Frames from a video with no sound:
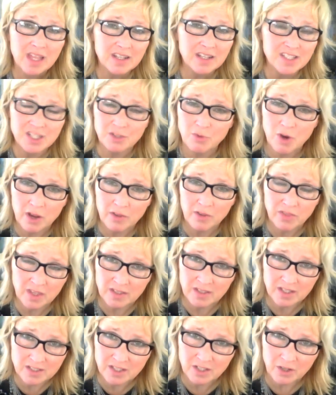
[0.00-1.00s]
that's the wrong thing
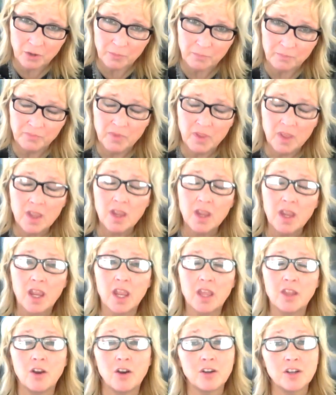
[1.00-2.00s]
to do.
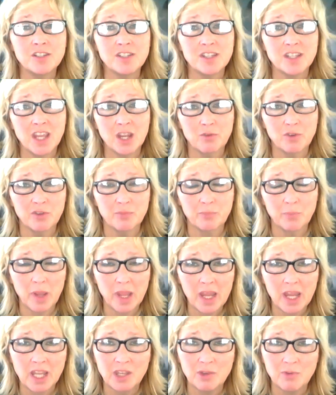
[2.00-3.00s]
In order to get rid of
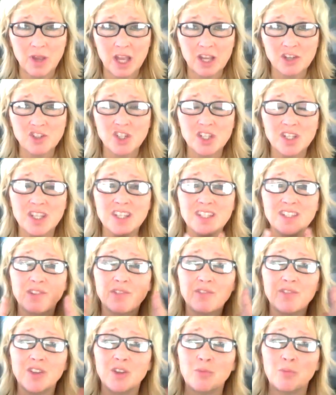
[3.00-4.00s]
pain, you actually need to
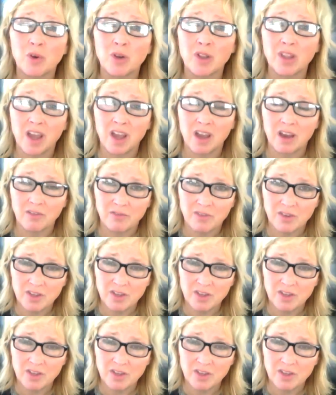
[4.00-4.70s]
feel more love.